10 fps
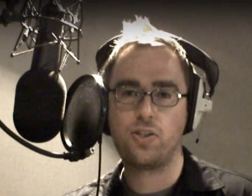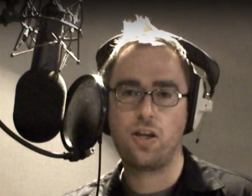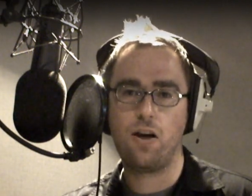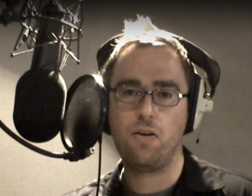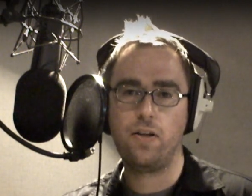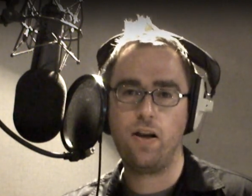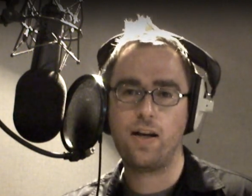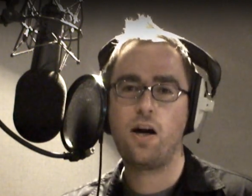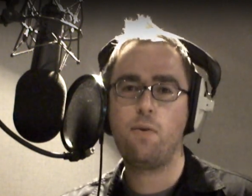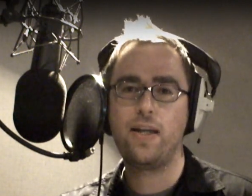So,
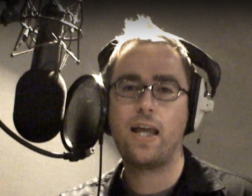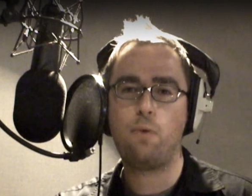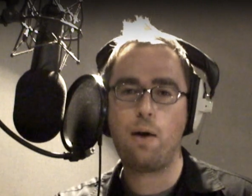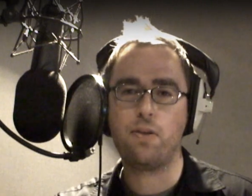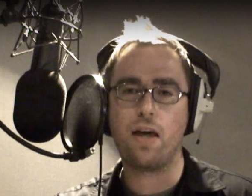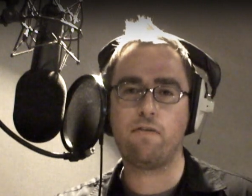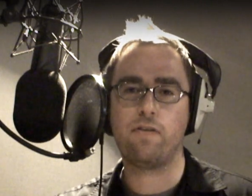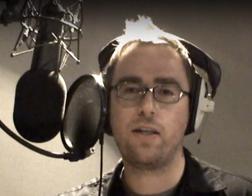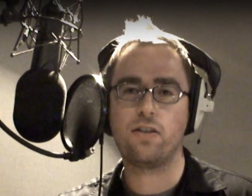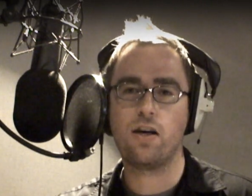I can't really get away with that
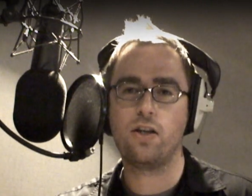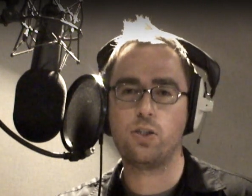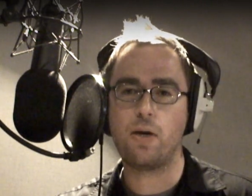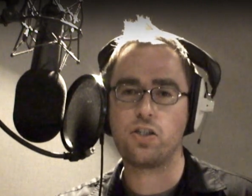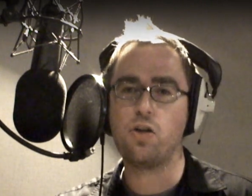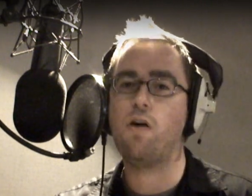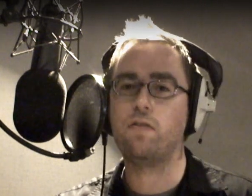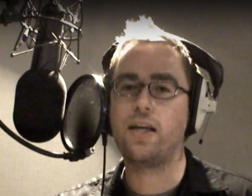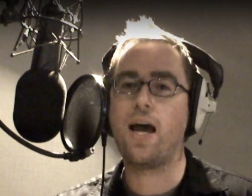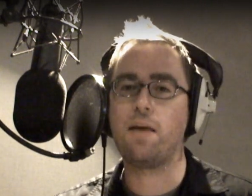for the entire duration
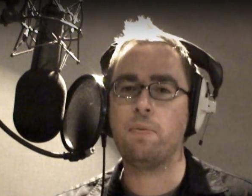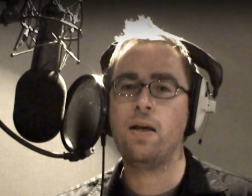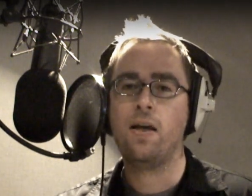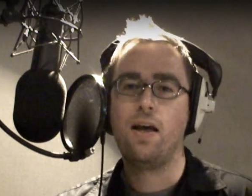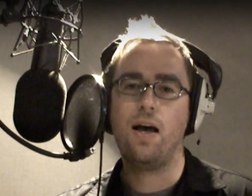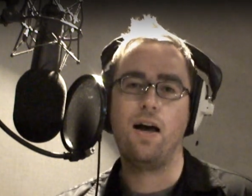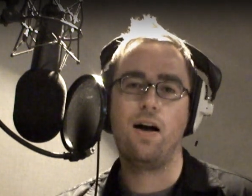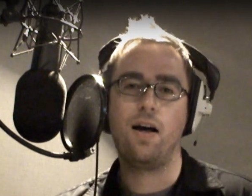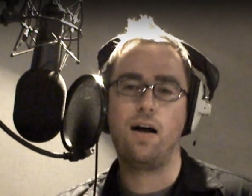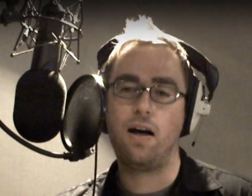of a game,
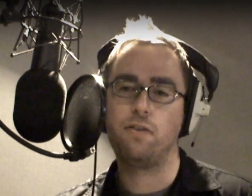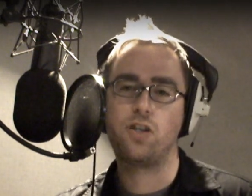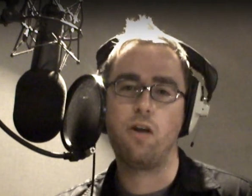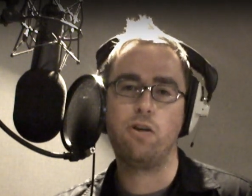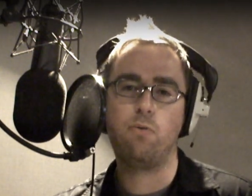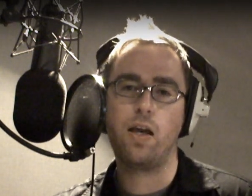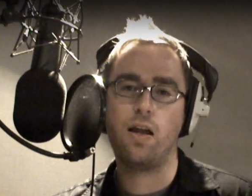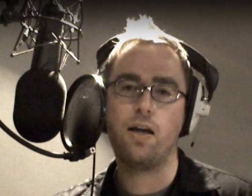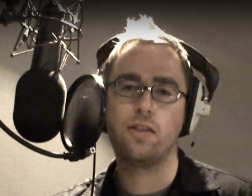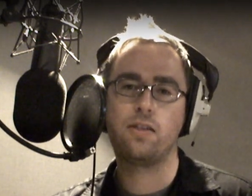I've slowly
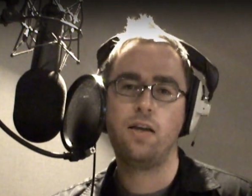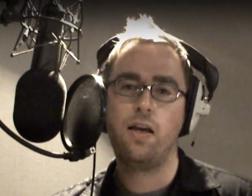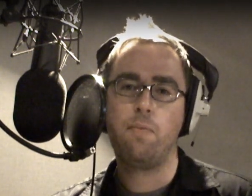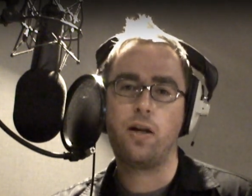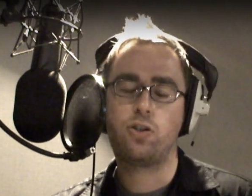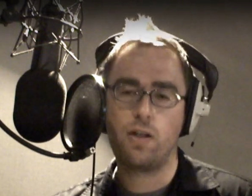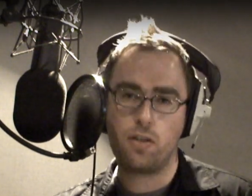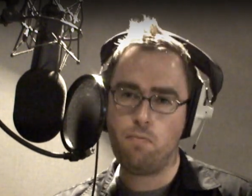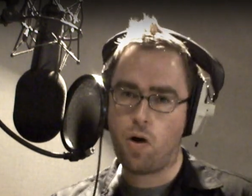realised. But I tried to